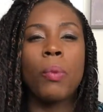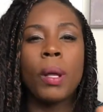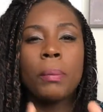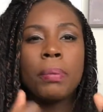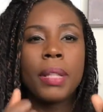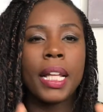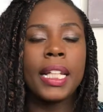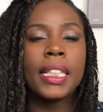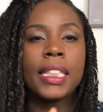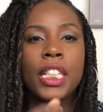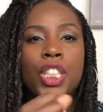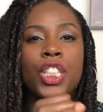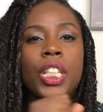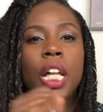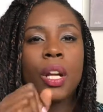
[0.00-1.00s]
one place to
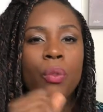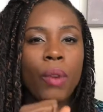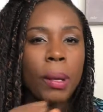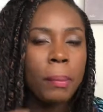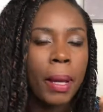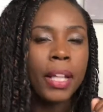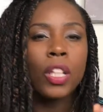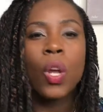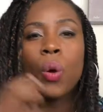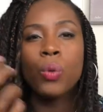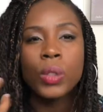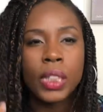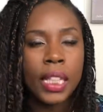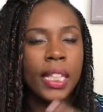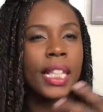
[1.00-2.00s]
just kind of write my
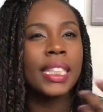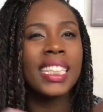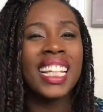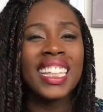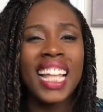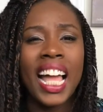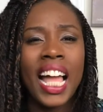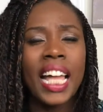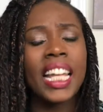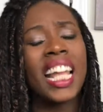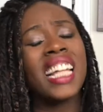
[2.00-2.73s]
notes and things like that.